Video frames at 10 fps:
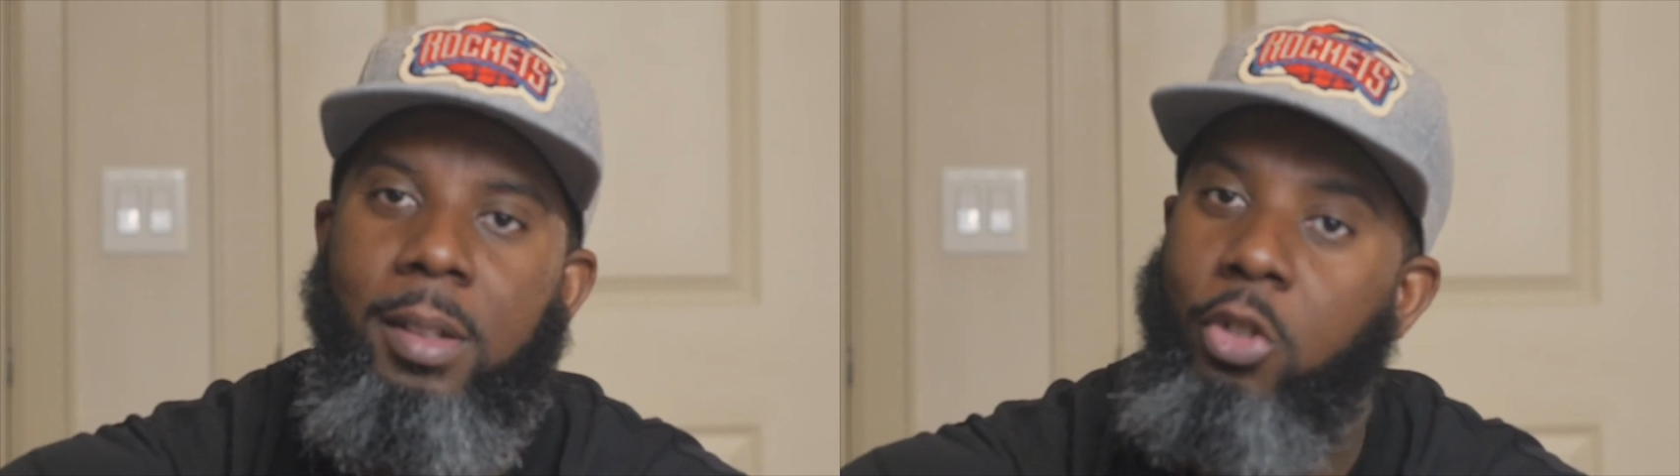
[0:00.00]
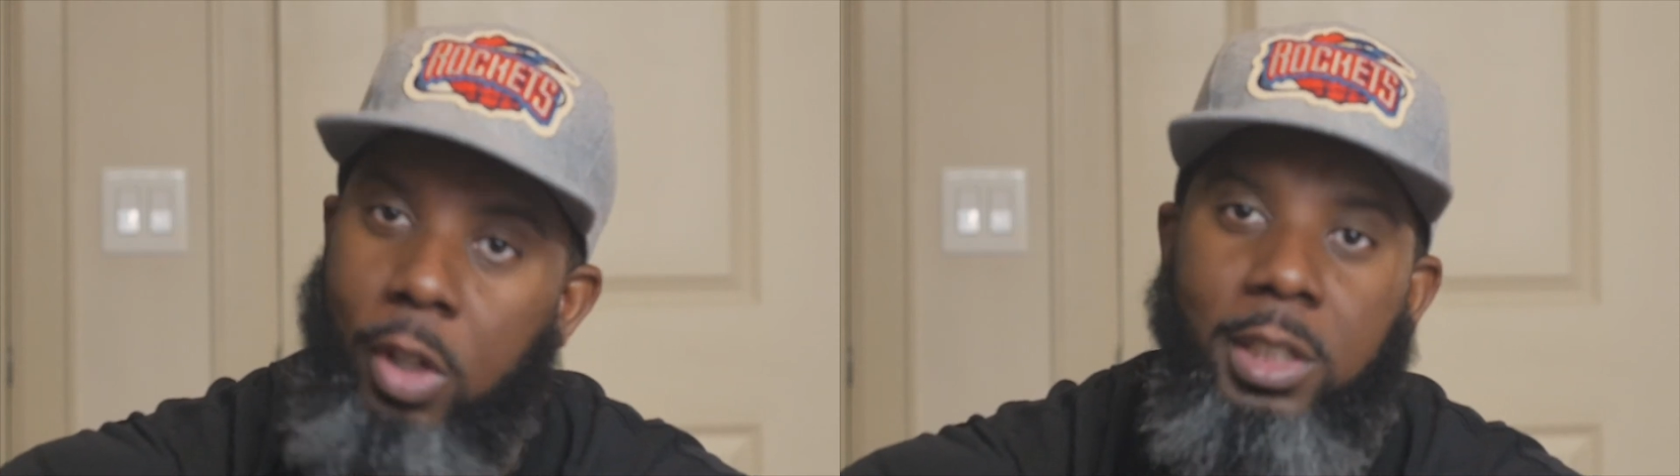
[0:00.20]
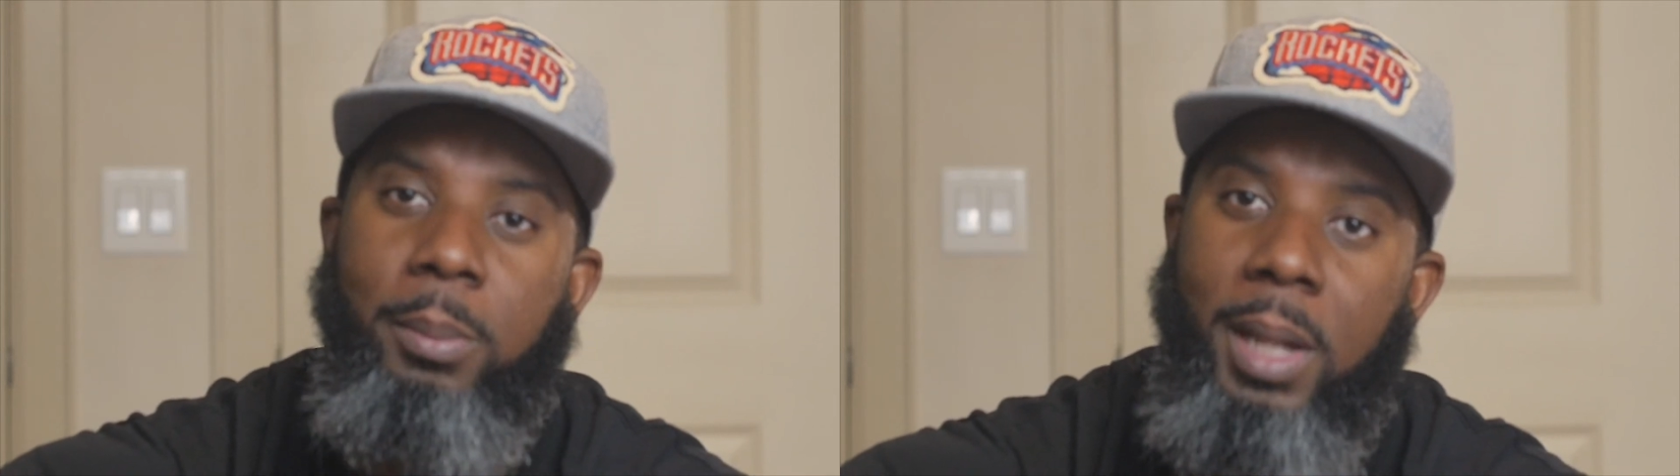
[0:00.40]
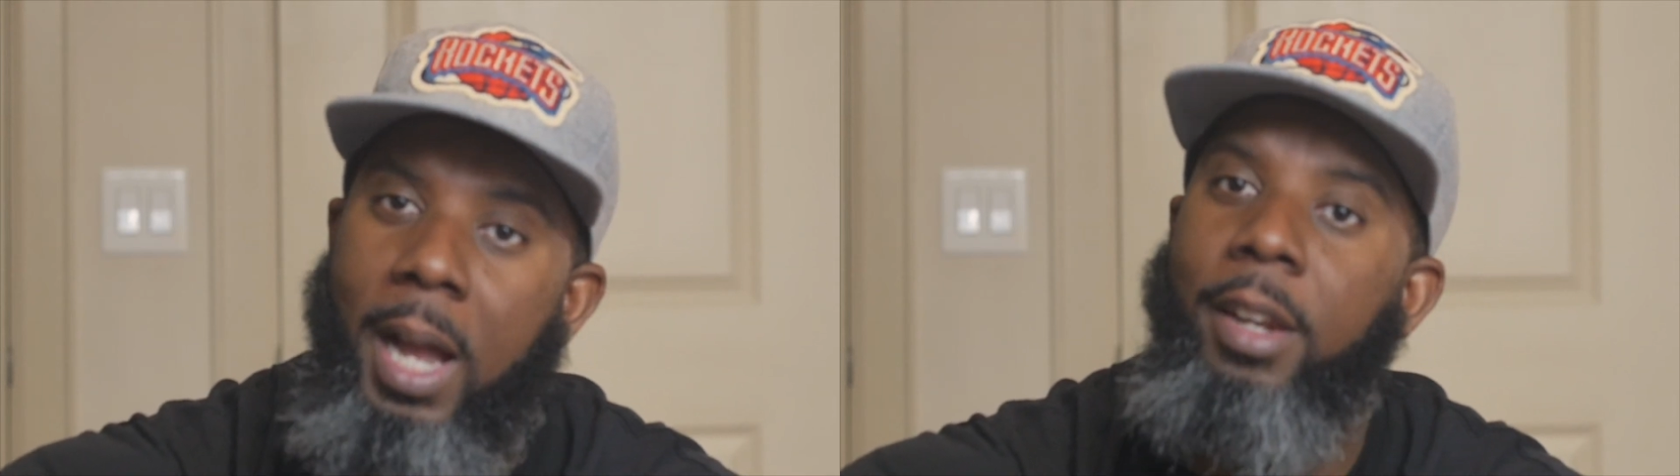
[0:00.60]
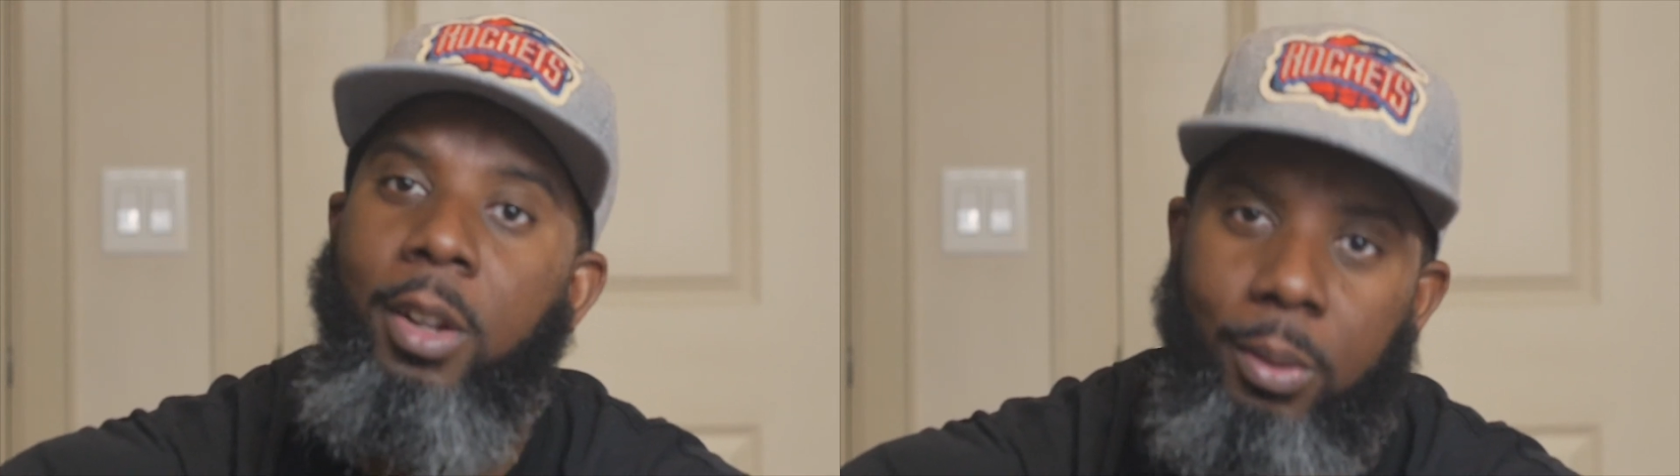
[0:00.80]
Trust me,
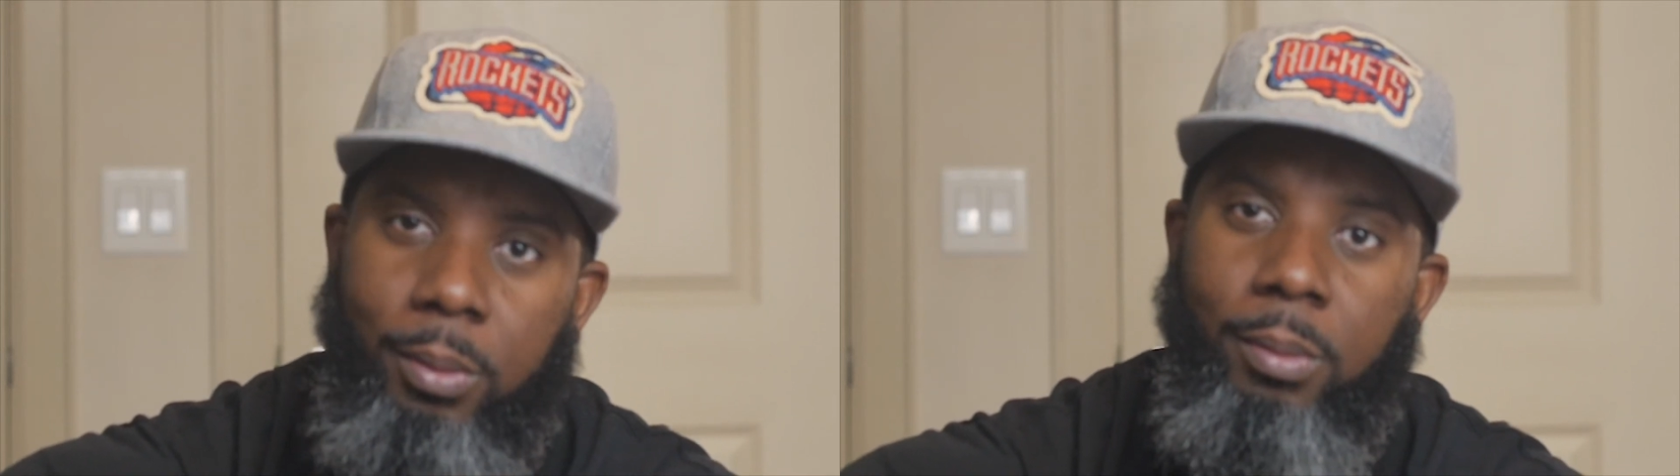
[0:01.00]
I know.